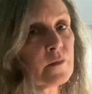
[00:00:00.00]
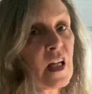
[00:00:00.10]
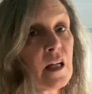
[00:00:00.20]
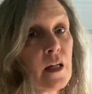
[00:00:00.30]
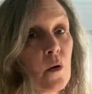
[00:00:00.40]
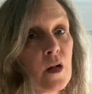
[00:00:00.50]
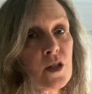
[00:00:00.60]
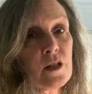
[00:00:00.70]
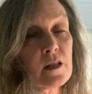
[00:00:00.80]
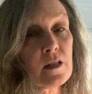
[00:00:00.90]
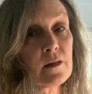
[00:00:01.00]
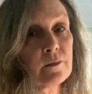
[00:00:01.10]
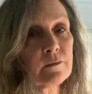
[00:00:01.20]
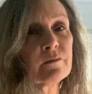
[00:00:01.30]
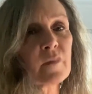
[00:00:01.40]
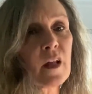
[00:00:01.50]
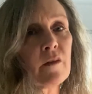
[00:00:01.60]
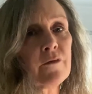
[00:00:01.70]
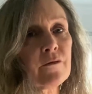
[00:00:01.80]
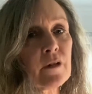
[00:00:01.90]
Any questions?
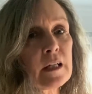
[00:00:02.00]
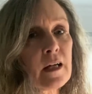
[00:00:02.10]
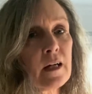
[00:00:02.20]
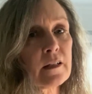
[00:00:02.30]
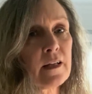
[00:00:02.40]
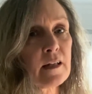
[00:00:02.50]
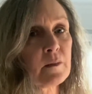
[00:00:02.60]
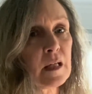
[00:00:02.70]
Feel free to contact